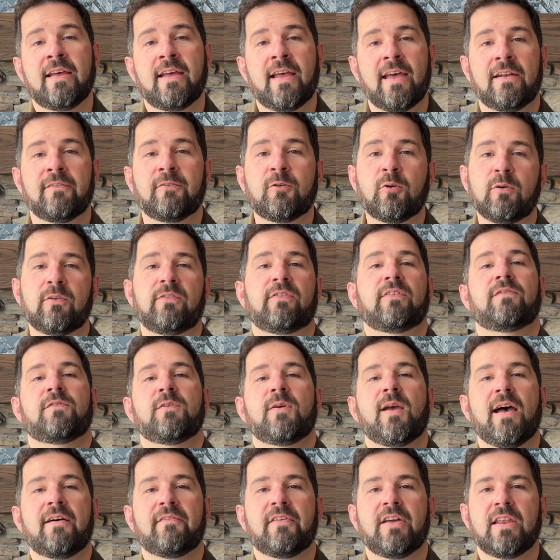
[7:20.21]
And of course, if
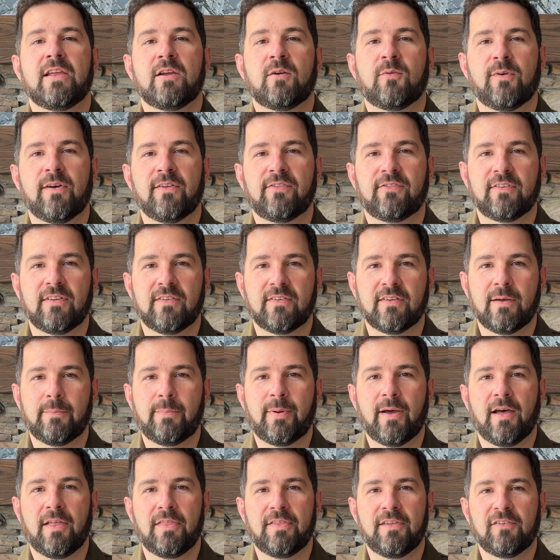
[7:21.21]
you have any questions
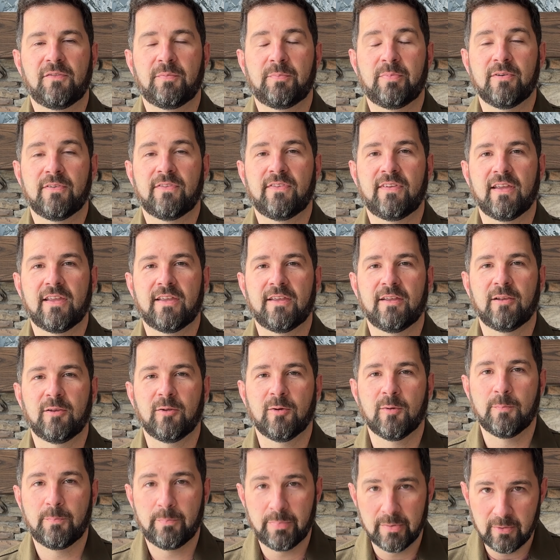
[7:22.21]
about this
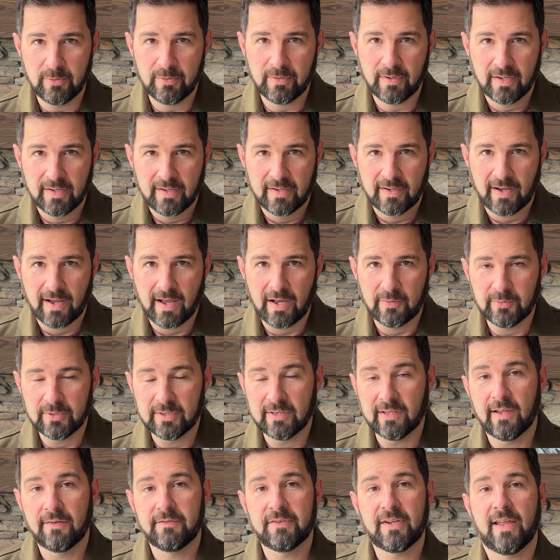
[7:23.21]
particular boot, I would
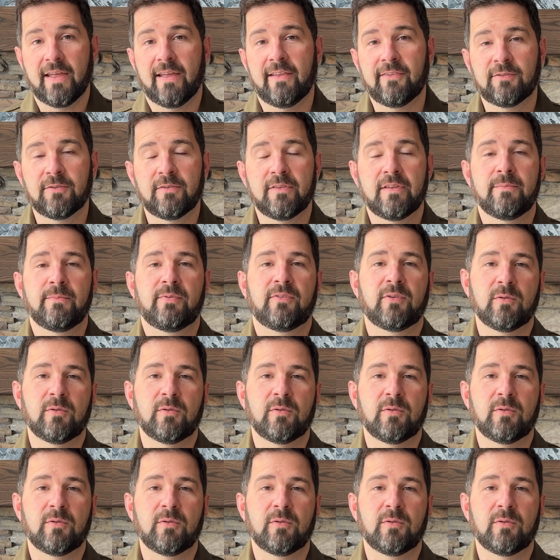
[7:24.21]
love to answer them.